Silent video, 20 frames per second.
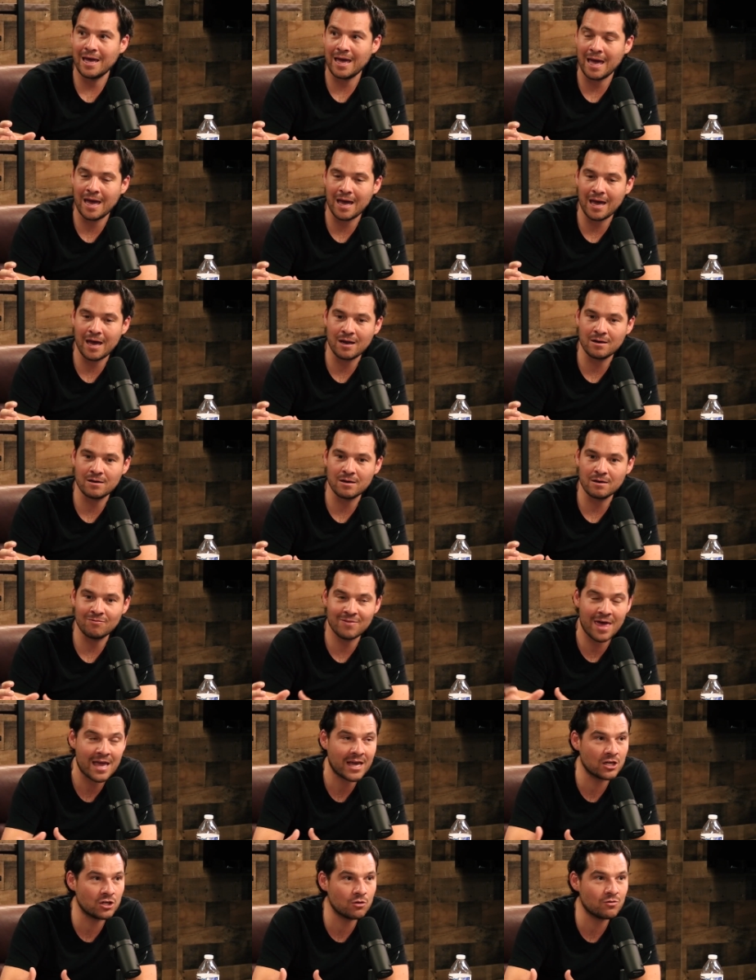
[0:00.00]
and
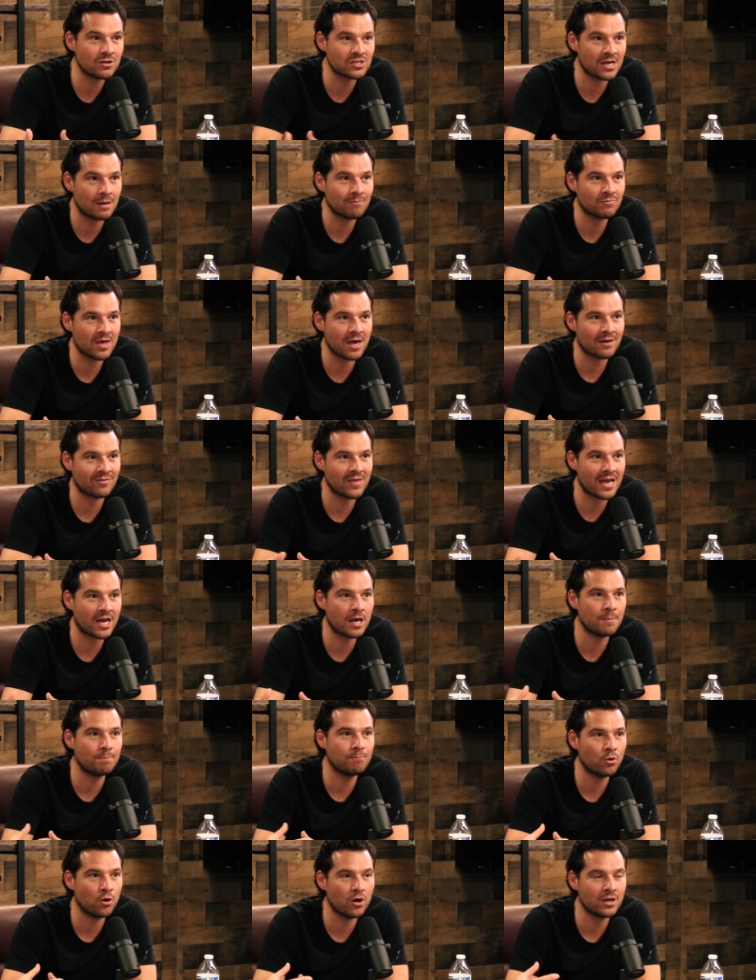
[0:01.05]
they can do the same thing. They
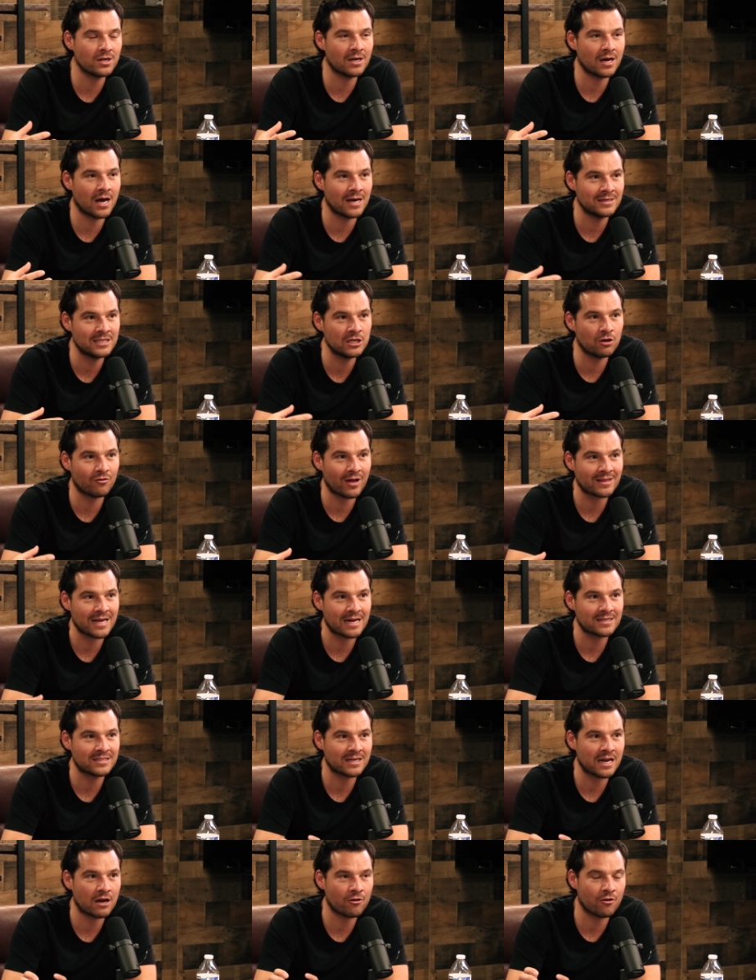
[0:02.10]
can put a deal like
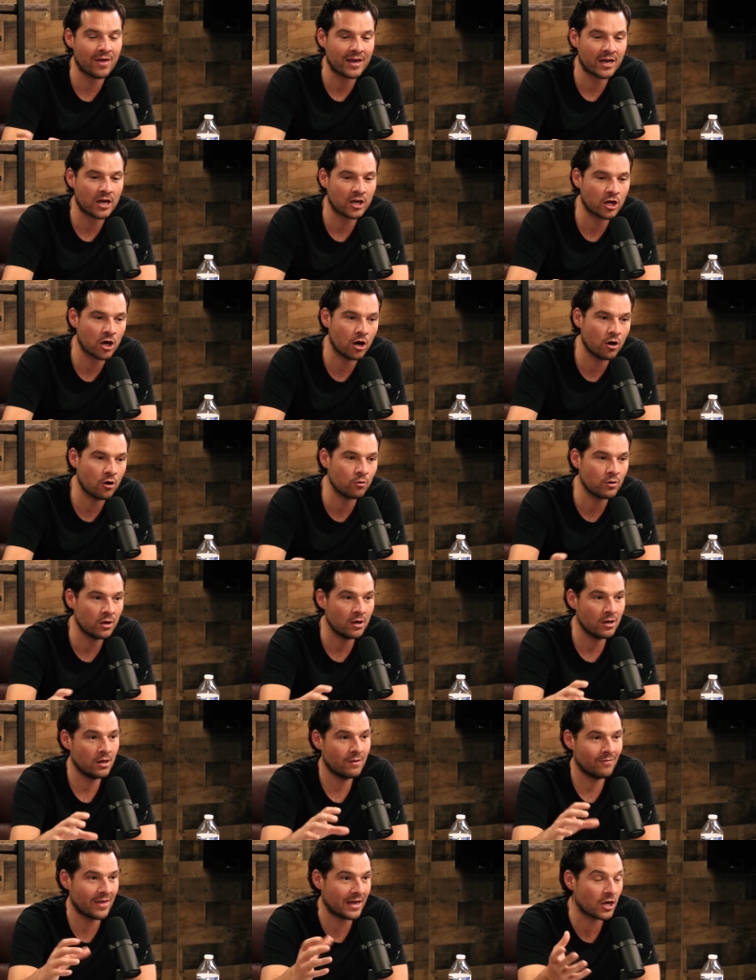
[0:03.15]
that together. They can code.
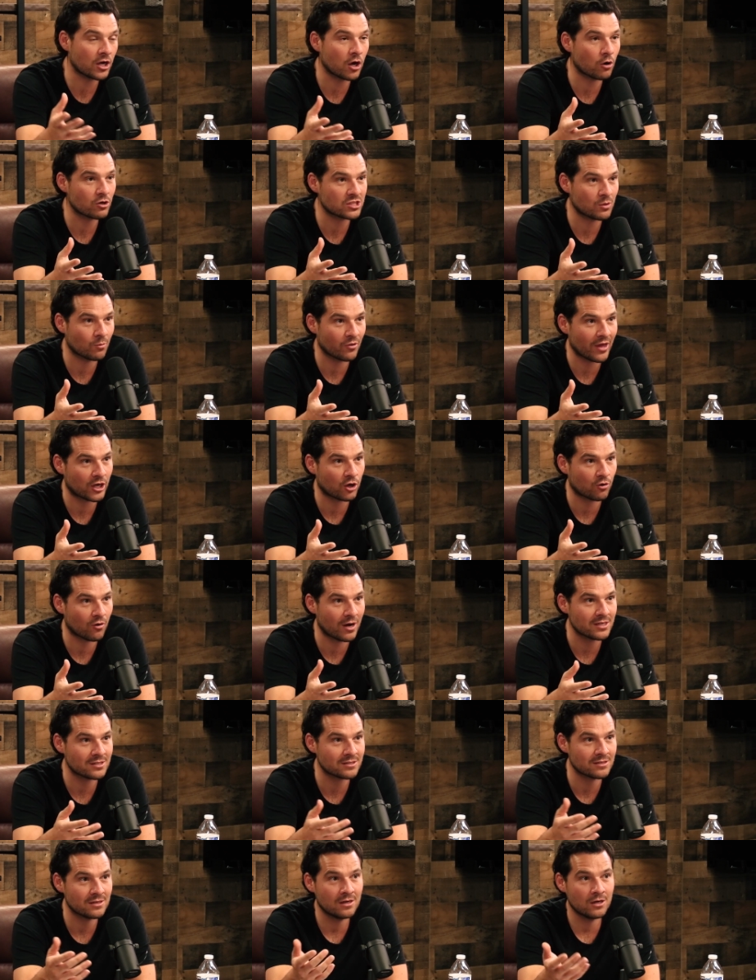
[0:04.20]
They can go to someone like
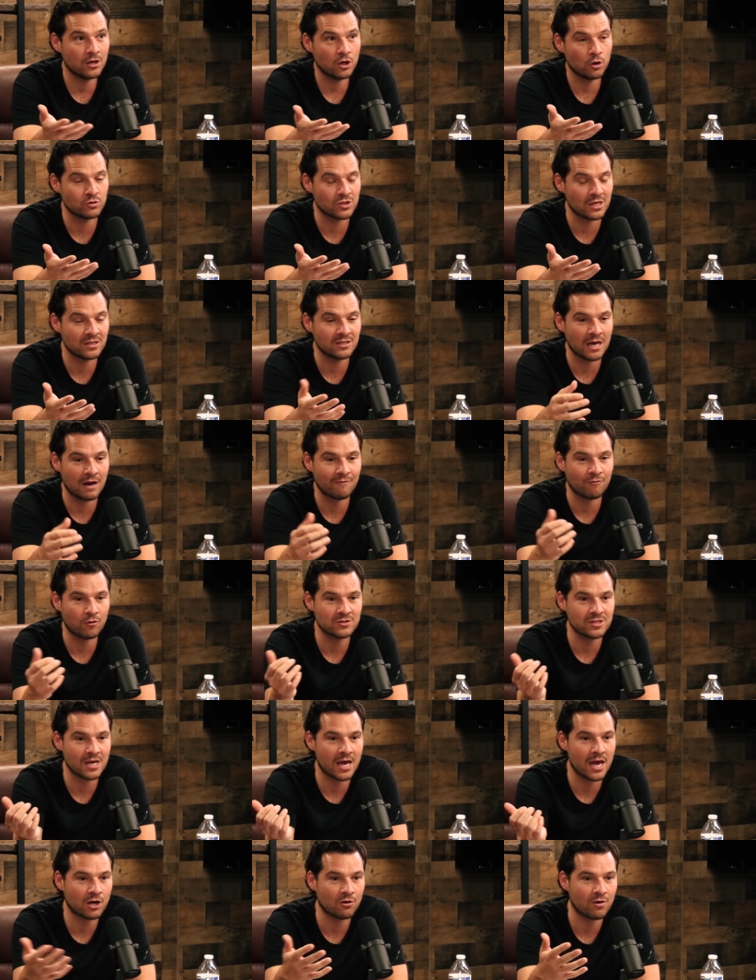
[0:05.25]
Chris, who's in Denver, and
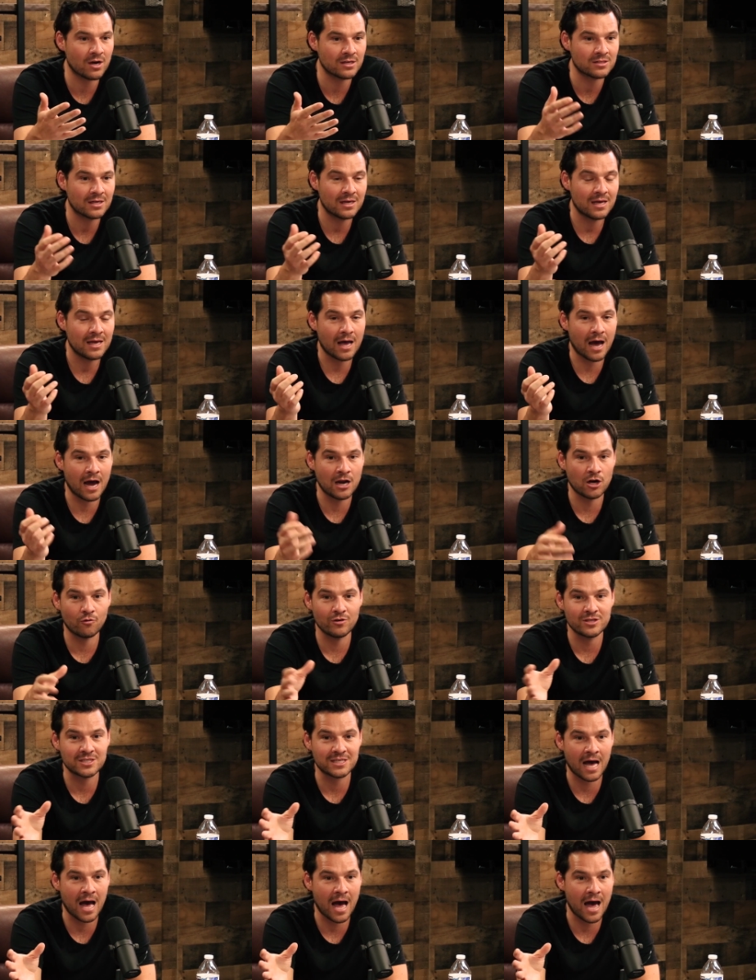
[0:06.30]
say, hey, Chris, I know
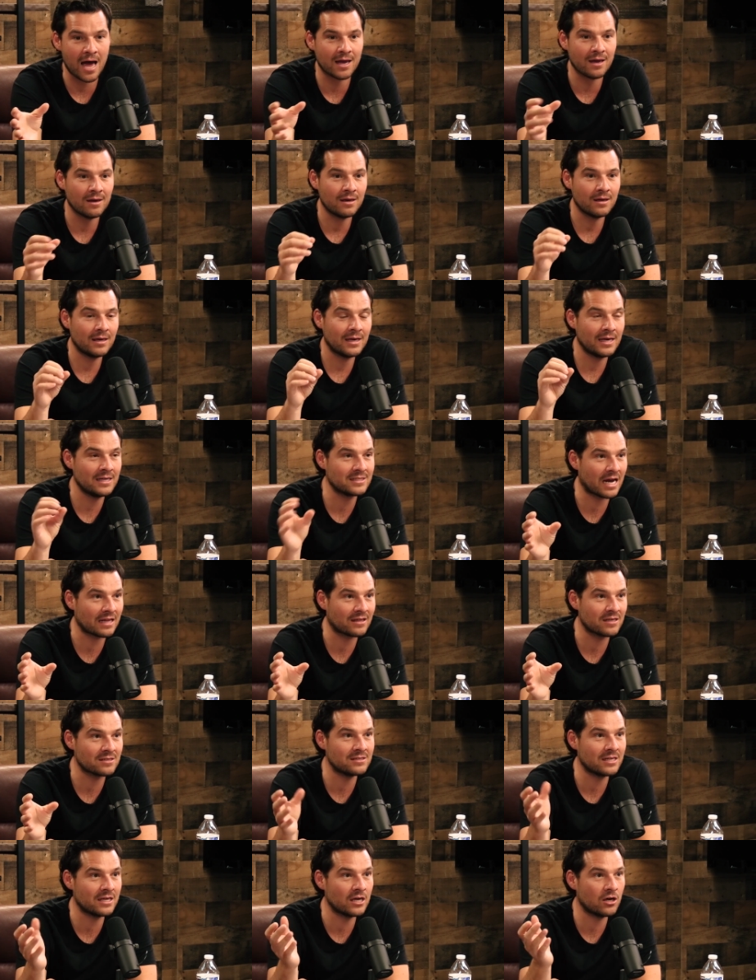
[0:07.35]
this guy. He's got
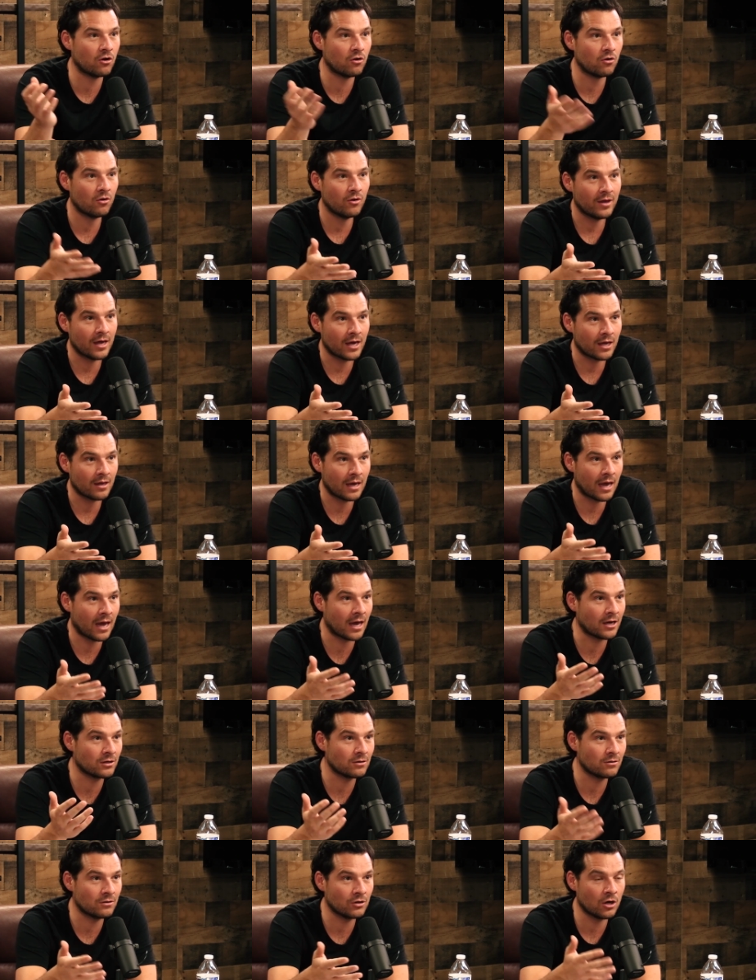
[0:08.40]
this deal,
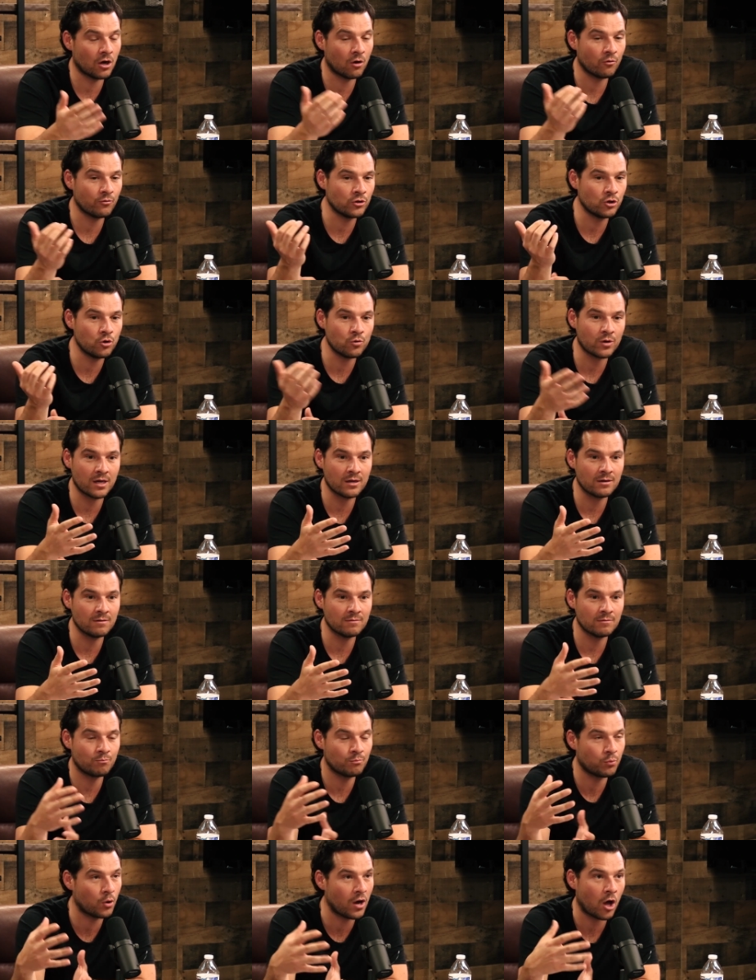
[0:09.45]
and you know, you can
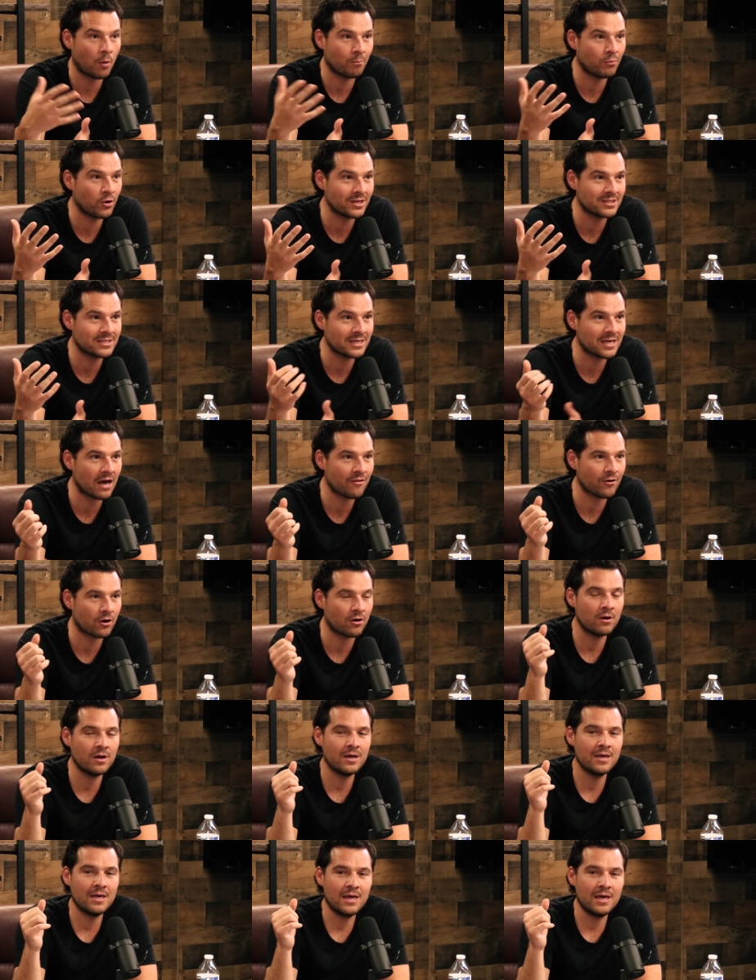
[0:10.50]
put, help put it together.